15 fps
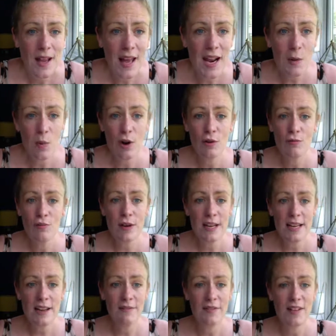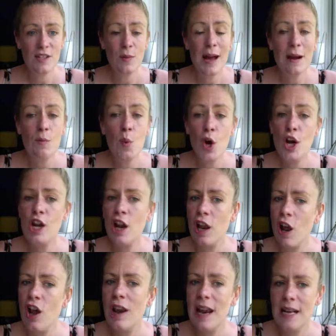And I work really effective. So I work a
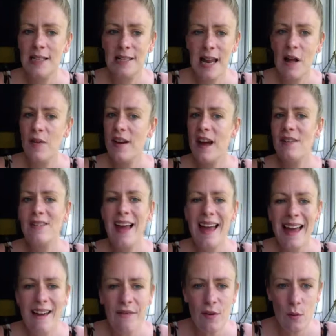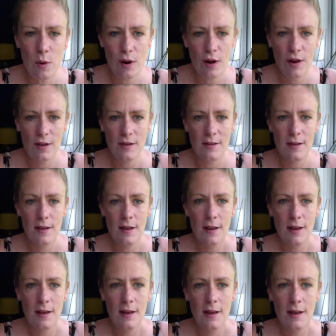lot less now than I've ever worked.
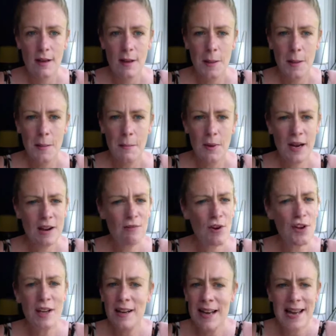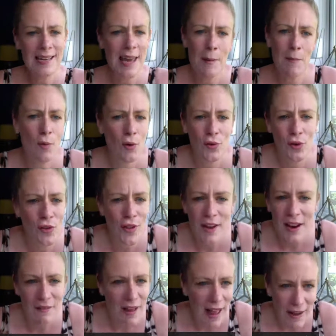But ironically, I get more done
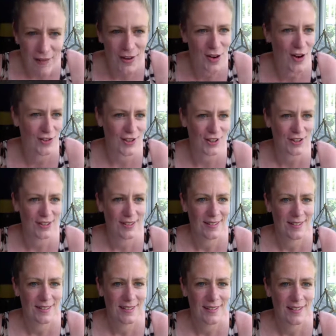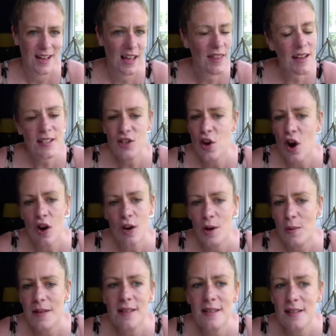than I've ever got done. And that's not a
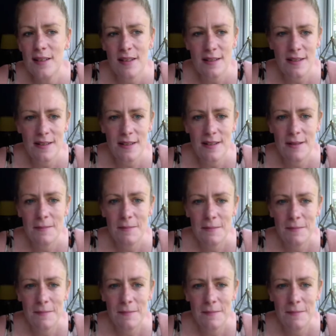coincidence.